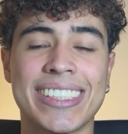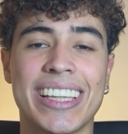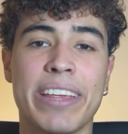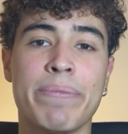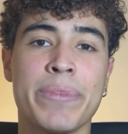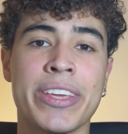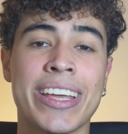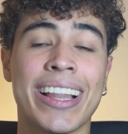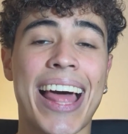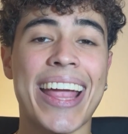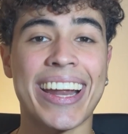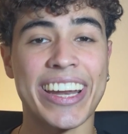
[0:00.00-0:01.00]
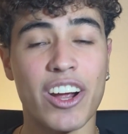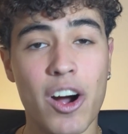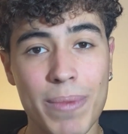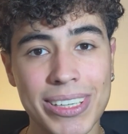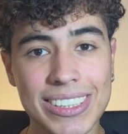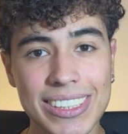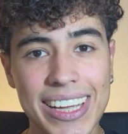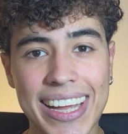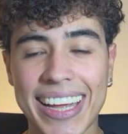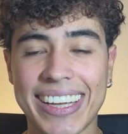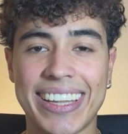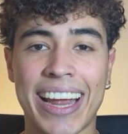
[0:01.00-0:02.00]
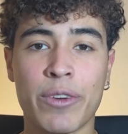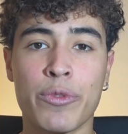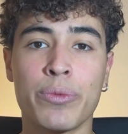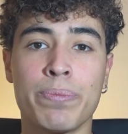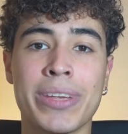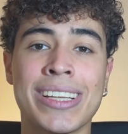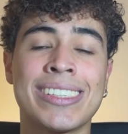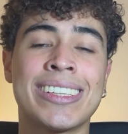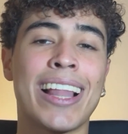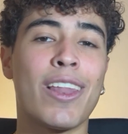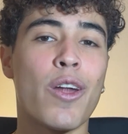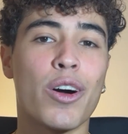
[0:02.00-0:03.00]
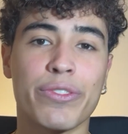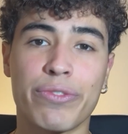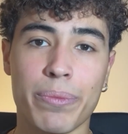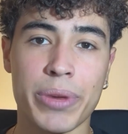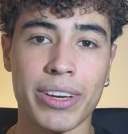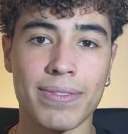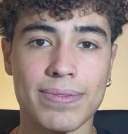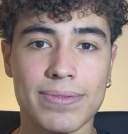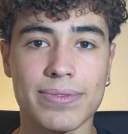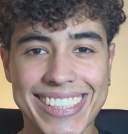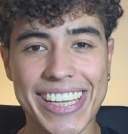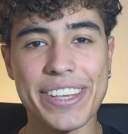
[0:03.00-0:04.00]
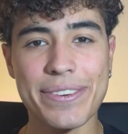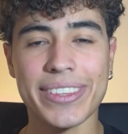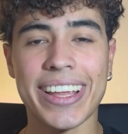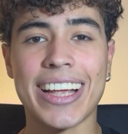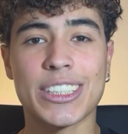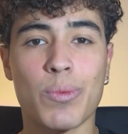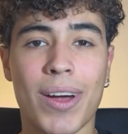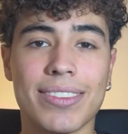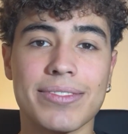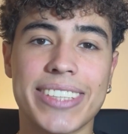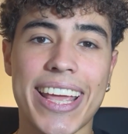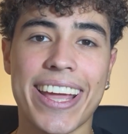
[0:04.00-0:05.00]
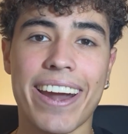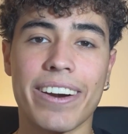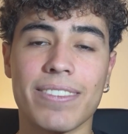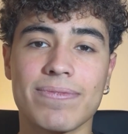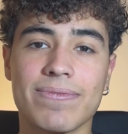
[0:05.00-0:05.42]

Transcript: leave me a like and a comment. That would mean a lot for me. See you in the next one. Take care.